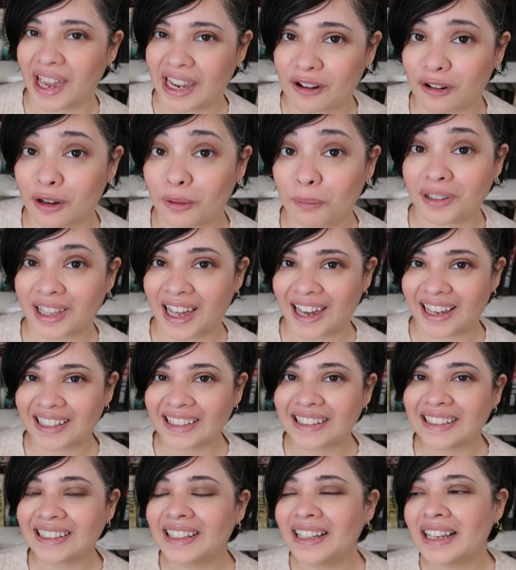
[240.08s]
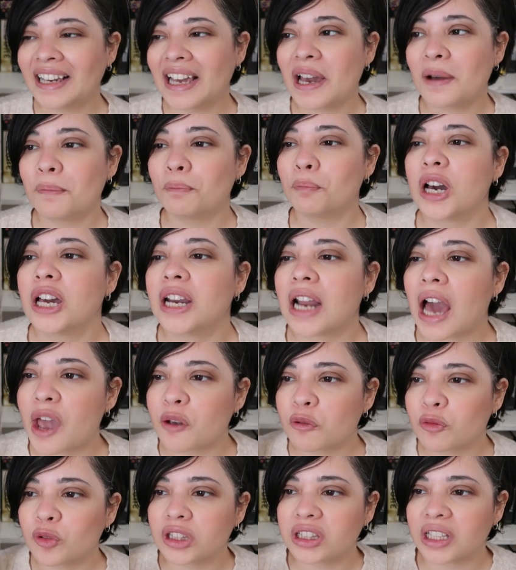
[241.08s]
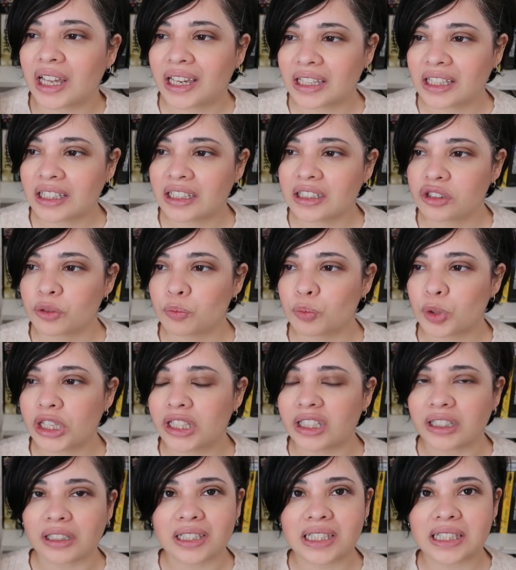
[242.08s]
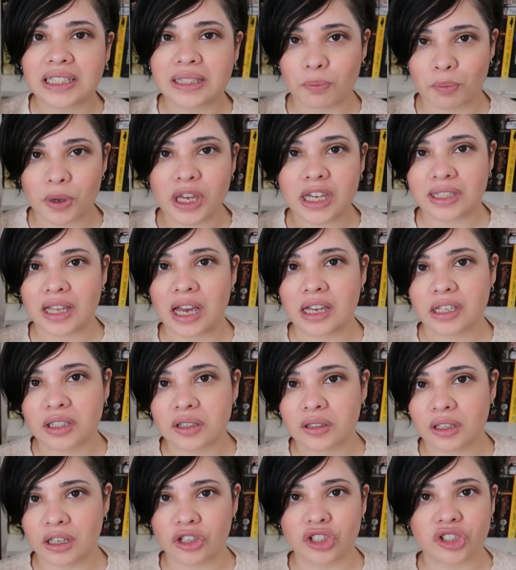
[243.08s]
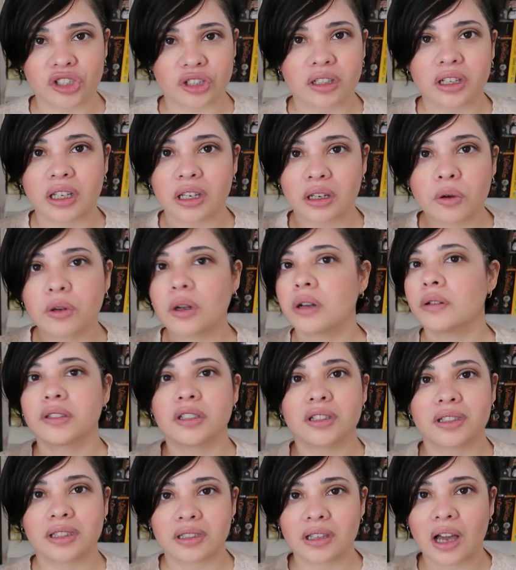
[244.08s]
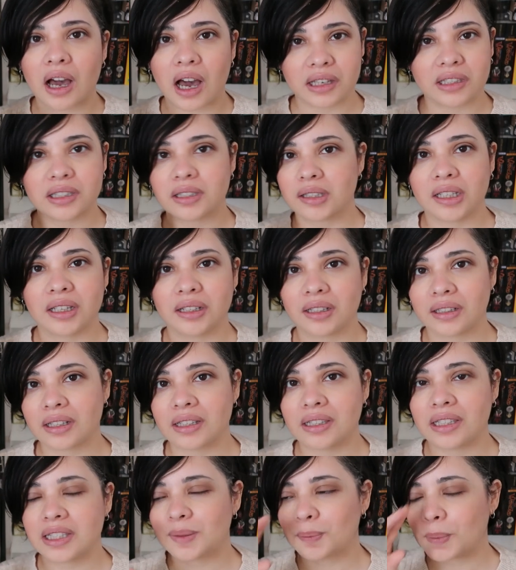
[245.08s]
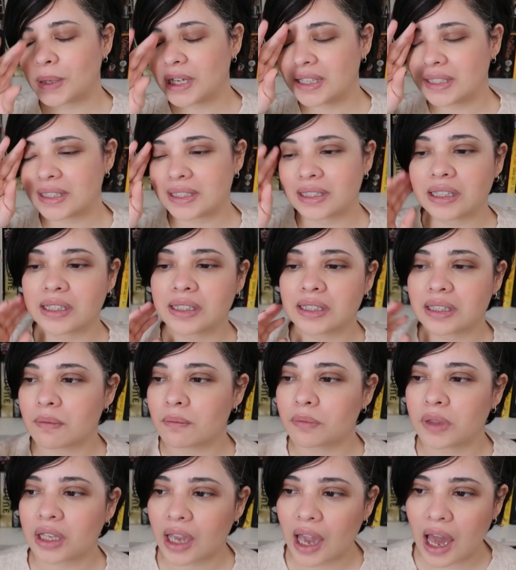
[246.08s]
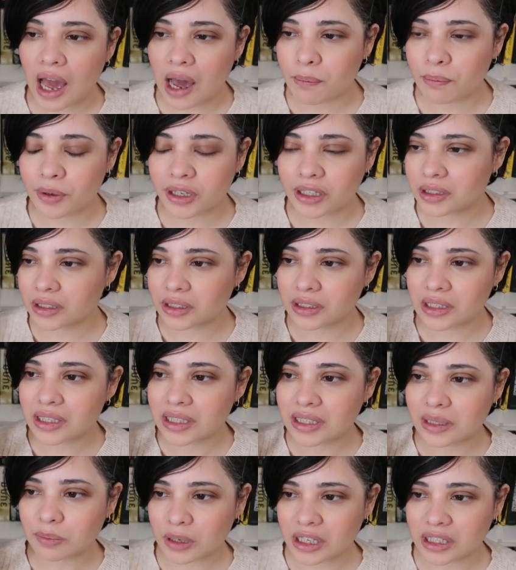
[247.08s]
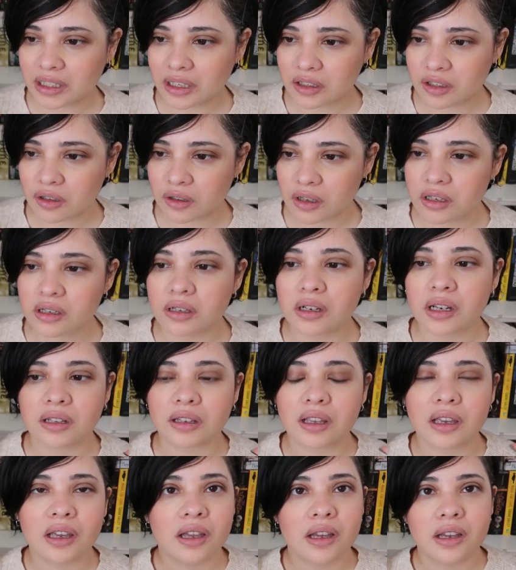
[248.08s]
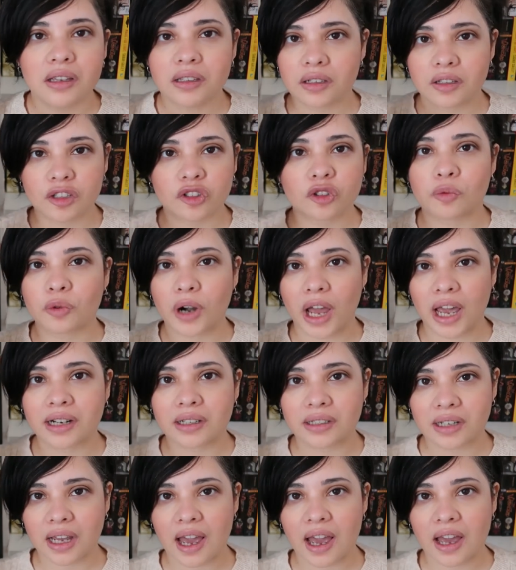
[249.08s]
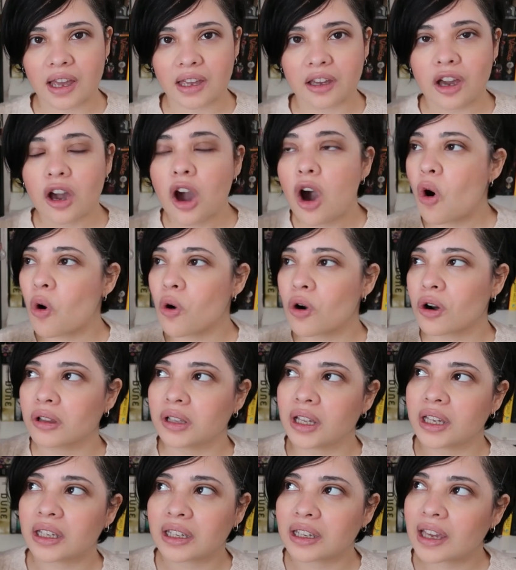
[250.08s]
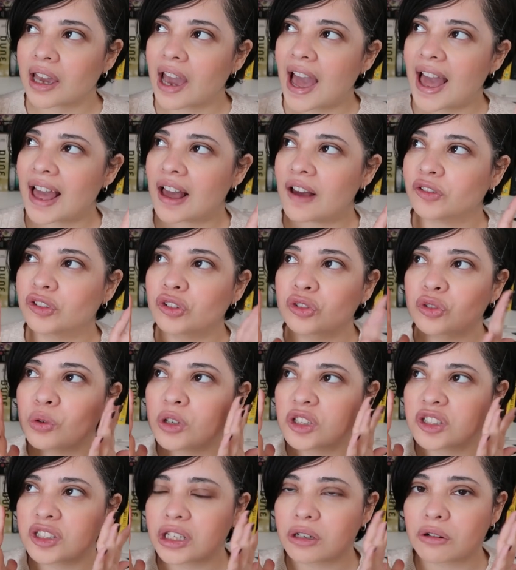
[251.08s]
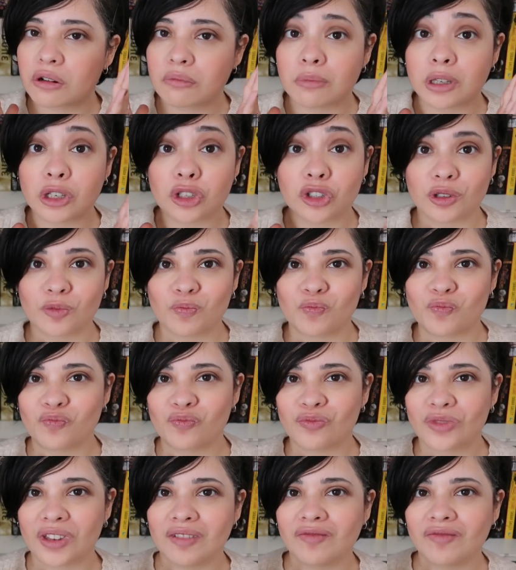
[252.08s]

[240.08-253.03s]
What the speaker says: Angry Planet, but I would like it to be like space isolation, like isolated in space, like something happened in space isolation and just ragtag, or like have to do a secret mission.